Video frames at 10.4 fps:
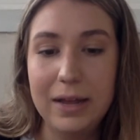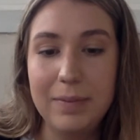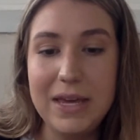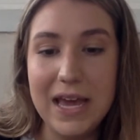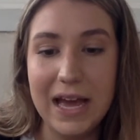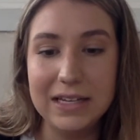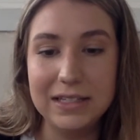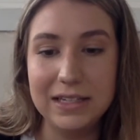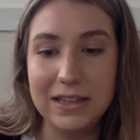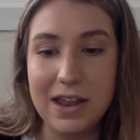
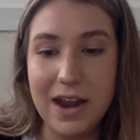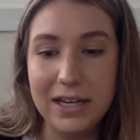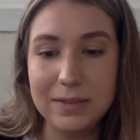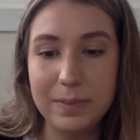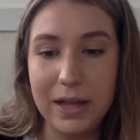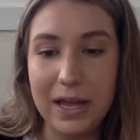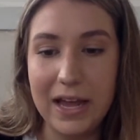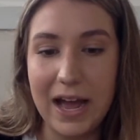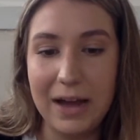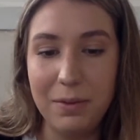P.S. In the next
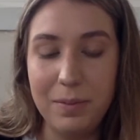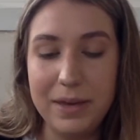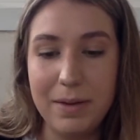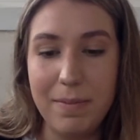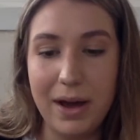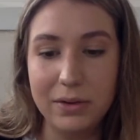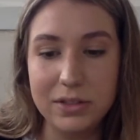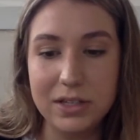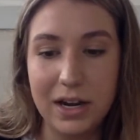play, I will be a mouse,